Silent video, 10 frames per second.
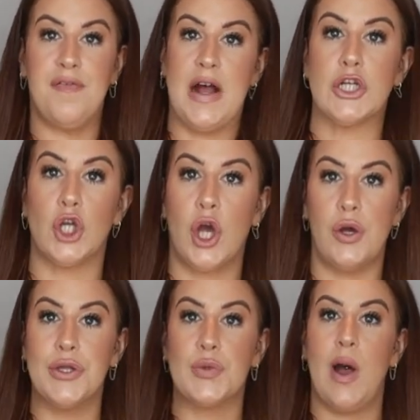fashion
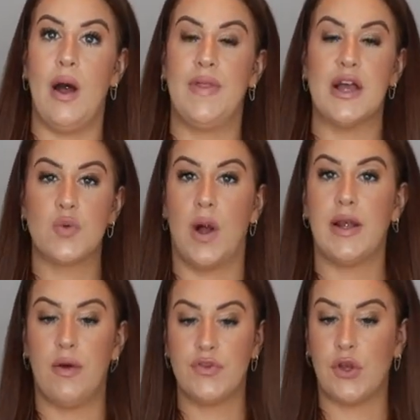coat as well? That's what
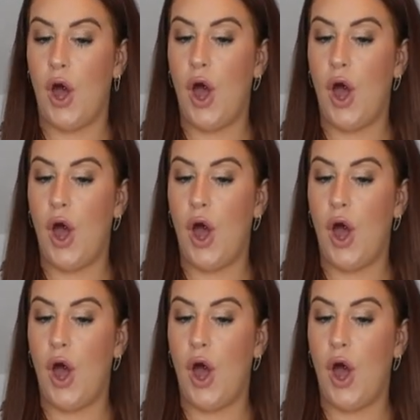I'd love to